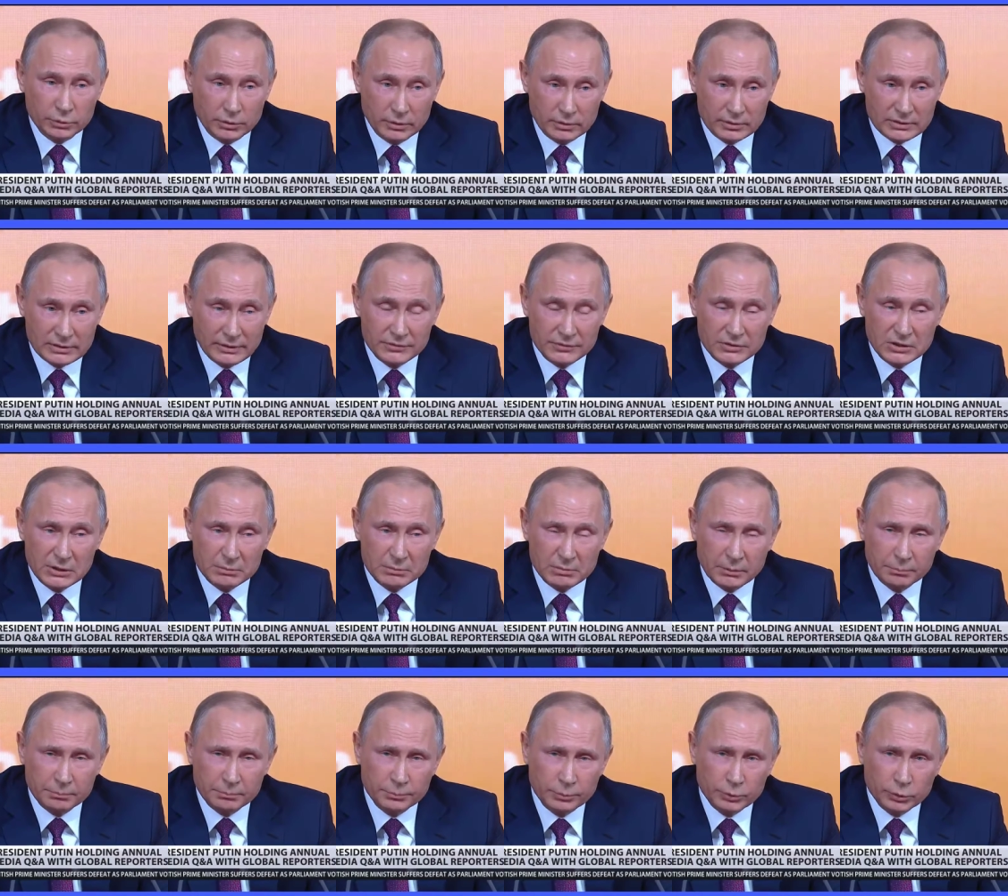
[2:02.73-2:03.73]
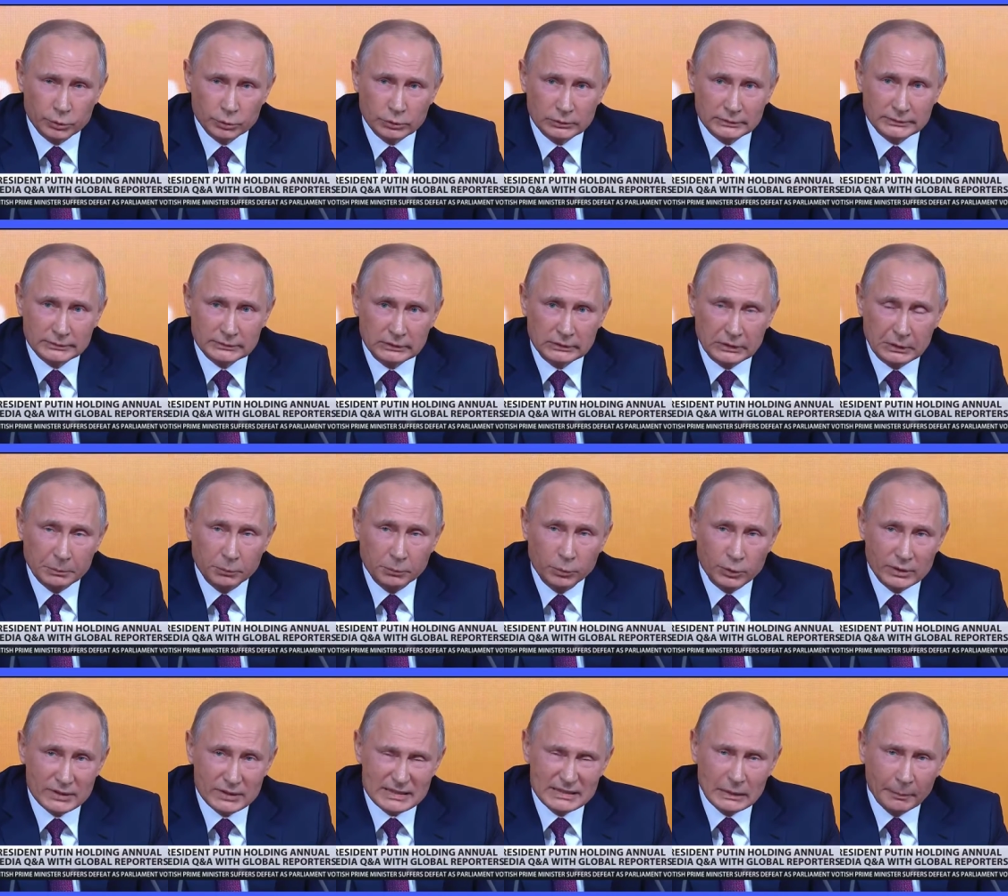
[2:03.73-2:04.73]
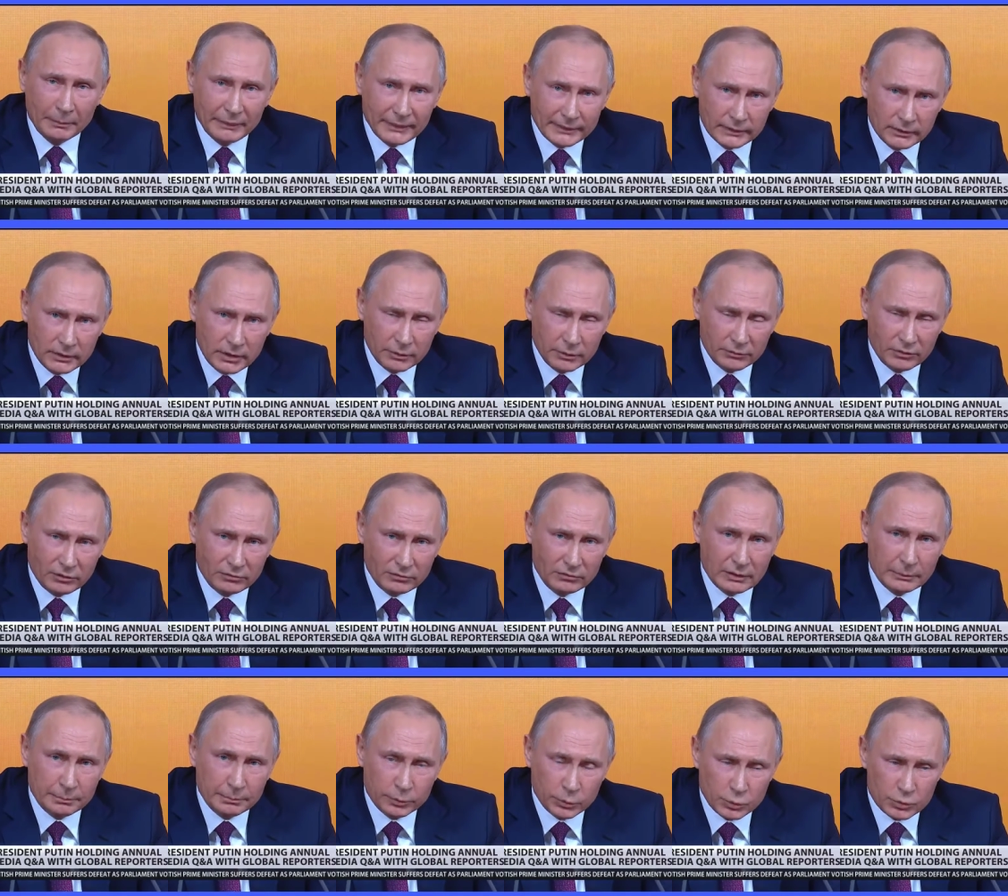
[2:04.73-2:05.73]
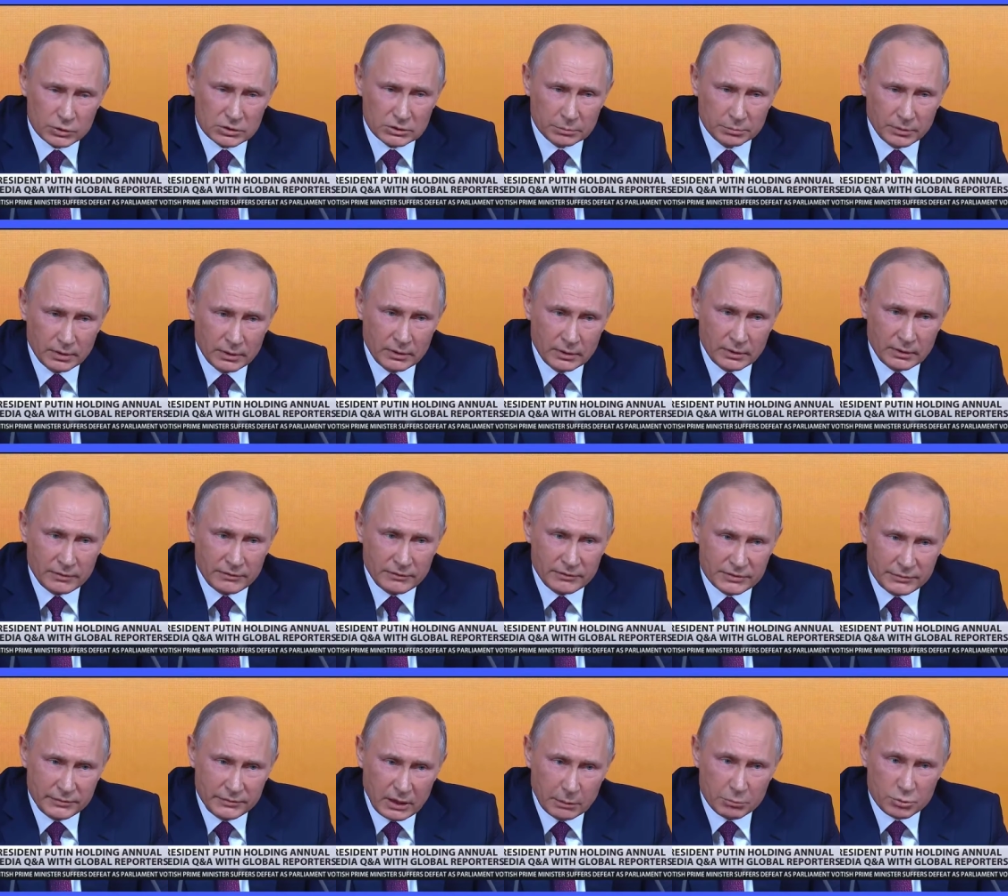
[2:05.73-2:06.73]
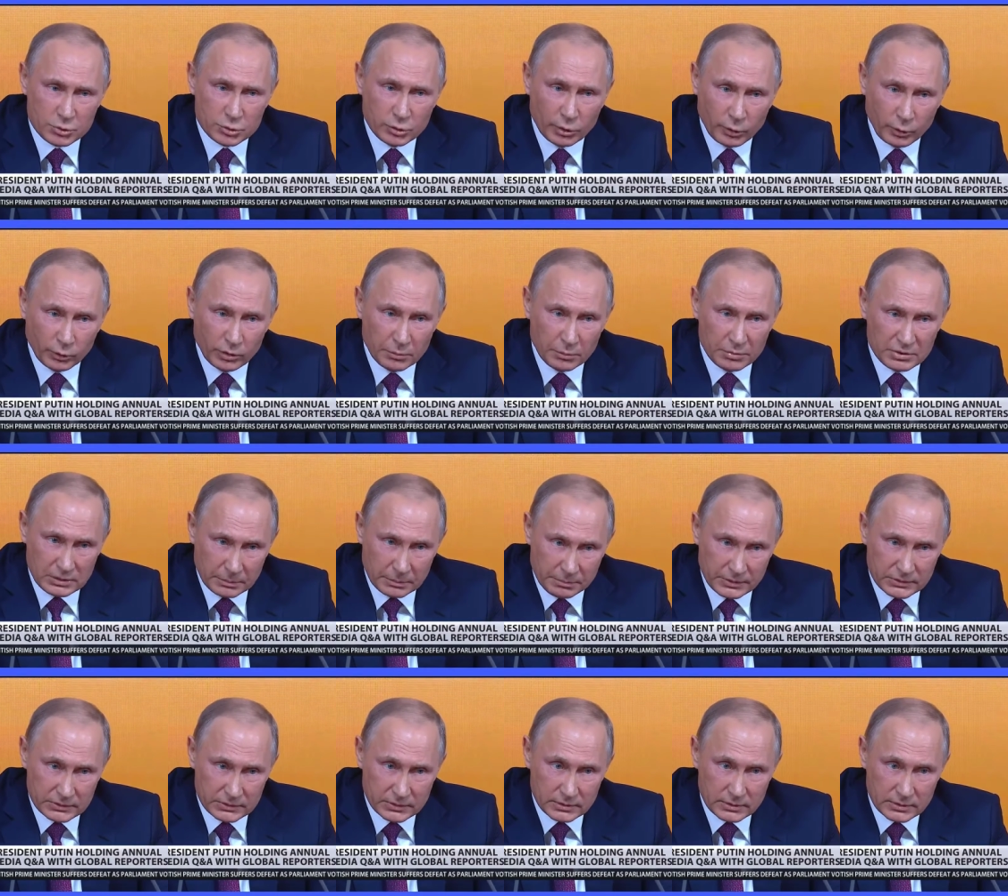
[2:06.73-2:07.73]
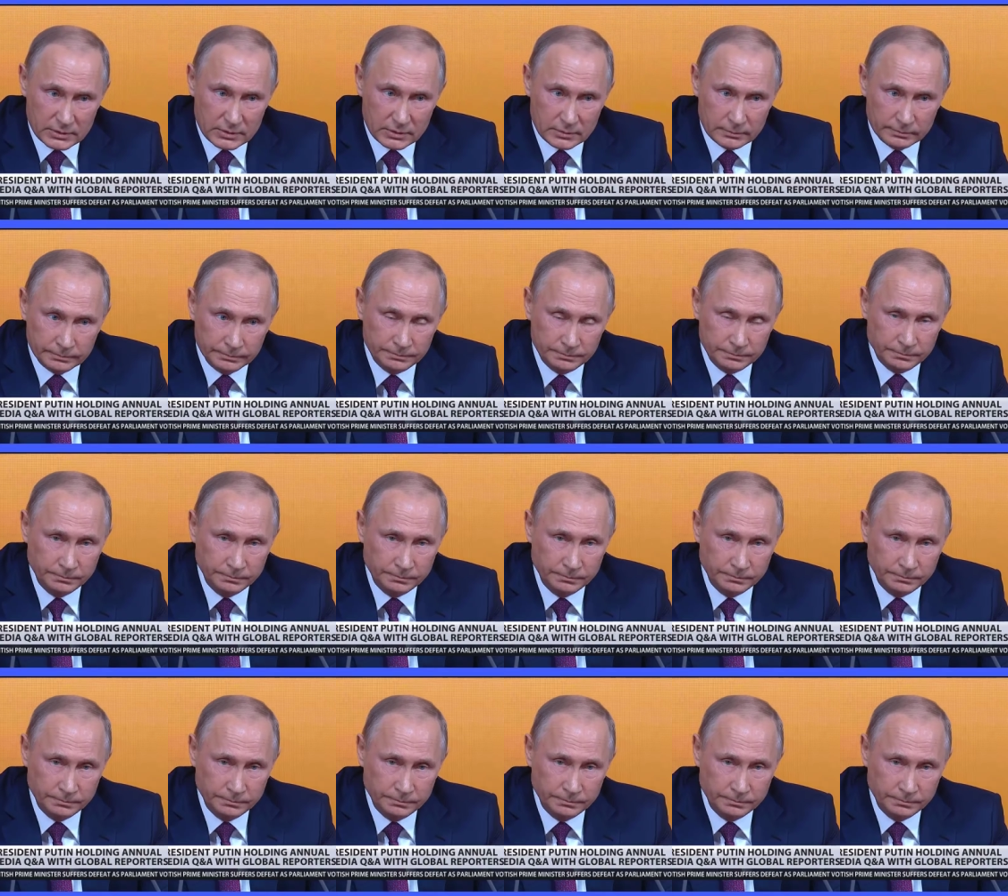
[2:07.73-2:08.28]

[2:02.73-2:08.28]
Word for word: We don't look at our immediate goals. We do our best